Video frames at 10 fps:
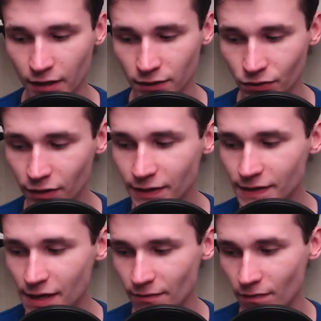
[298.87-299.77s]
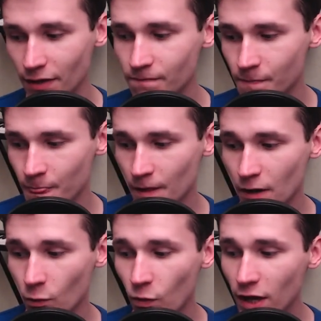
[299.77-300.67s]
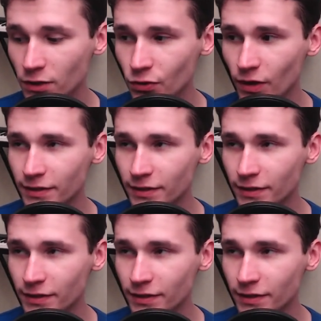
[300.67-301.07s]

Do you understand me? when you